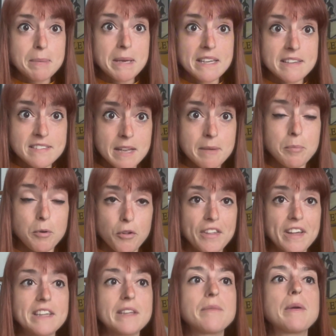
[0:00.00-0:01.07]
big tentpole
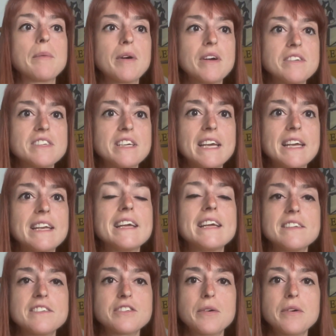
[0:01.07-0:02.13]
thing that we want to hit
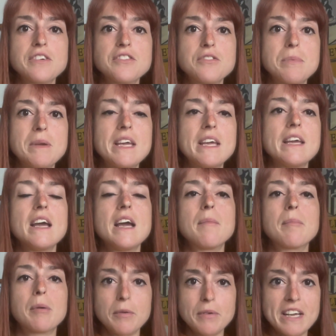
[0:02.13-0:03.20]
is going to be
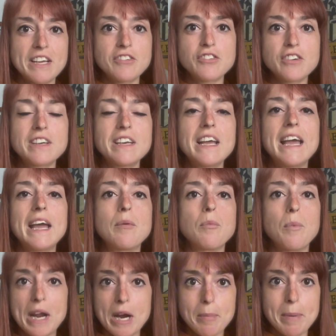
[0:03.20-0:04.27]
pronation and
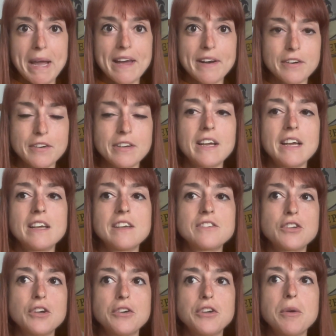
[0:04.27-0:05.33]
wear pattern.
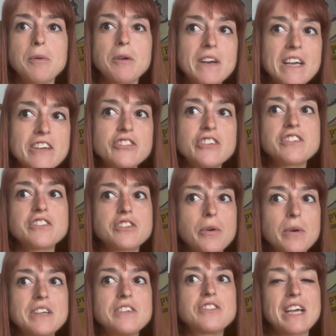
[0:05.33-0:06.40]
So your pronation is
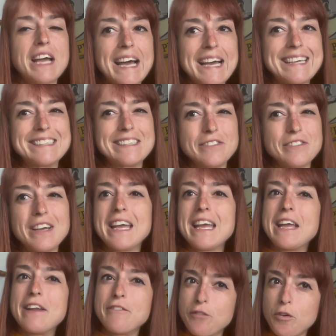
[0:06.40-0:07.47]
going to kind of
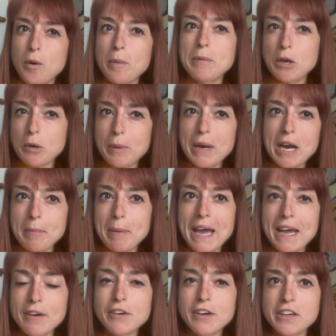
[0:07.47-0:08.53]
inform your wear
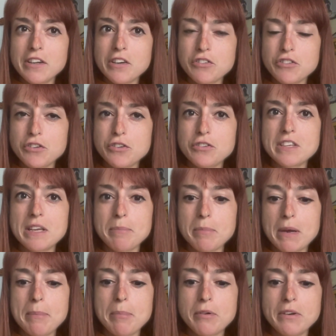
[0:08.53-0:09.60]
pattern on your shoes, and
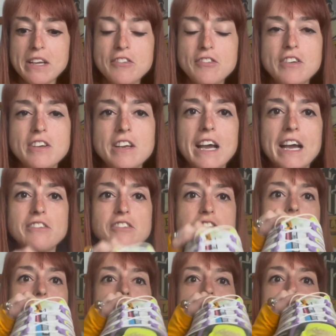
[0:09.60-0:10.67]
by pronation I just
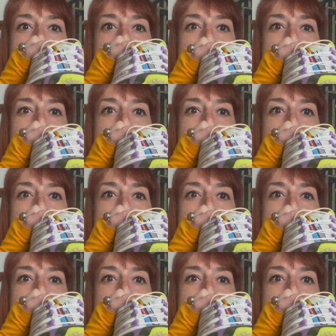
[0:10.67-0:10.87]
mean,